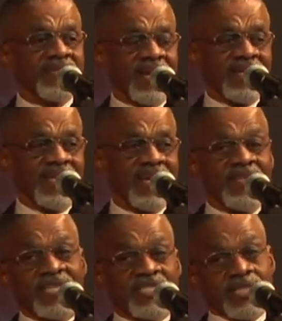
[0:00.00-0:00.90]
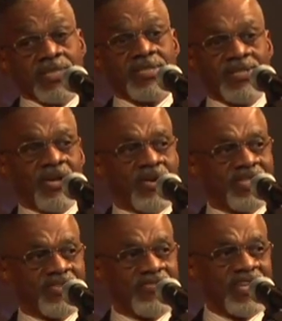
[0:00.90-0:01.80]
and he had that stern look on
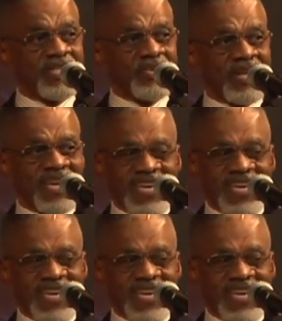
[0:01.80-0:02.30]
his face when I